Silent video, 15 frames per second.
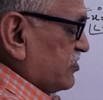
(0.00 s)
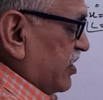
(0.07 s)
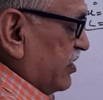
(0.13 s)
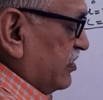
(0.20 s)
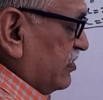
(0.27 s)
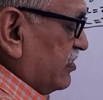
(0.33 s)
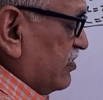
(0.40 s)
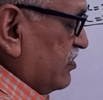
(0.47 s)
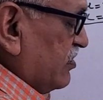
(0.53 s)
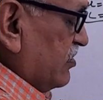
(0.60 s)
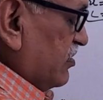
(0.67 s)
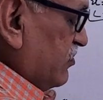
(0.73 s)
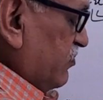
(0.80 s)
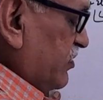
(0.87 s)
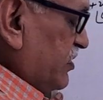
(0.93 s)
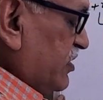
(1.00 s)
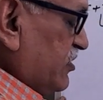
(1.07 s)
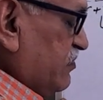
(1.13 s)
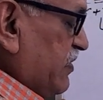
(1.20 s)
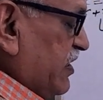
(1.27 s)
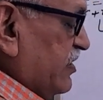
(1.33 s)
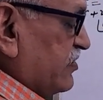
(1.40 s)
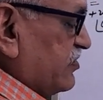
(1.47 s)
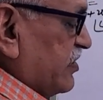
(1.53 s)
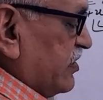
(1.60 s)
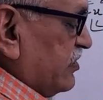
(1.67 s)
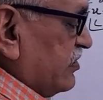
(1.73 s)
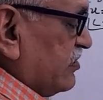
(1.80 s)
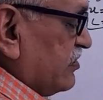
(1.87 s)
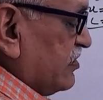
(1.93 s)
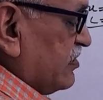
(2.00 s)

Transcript: sine with this minus sign,